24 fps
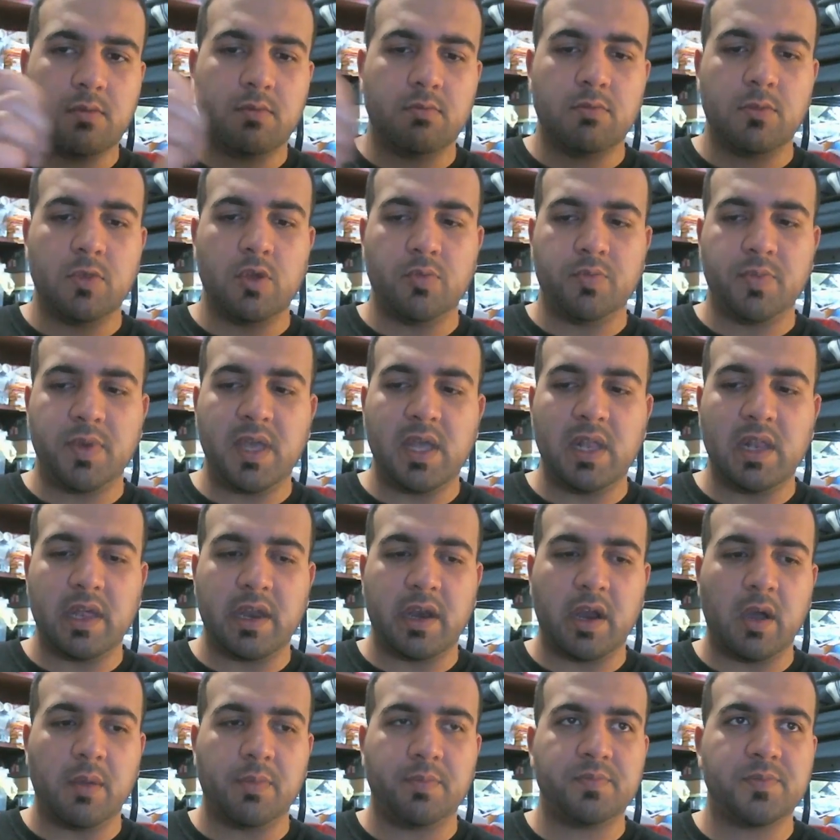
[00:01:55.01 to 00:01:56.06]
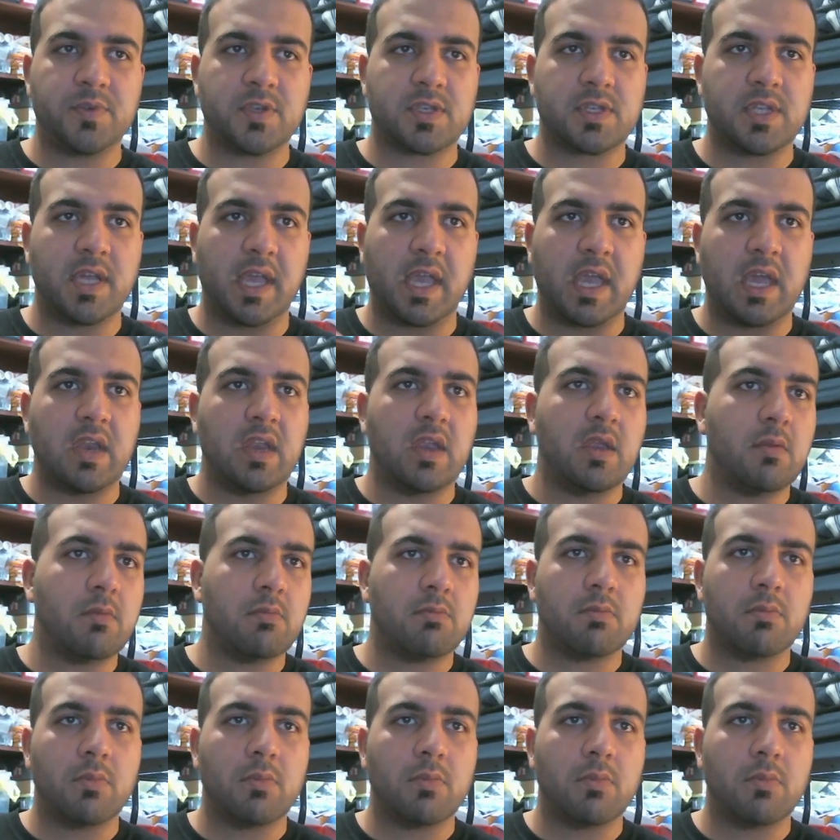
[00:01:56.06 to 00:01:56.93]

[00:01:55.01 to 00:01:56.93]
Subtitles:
You peel it up just like any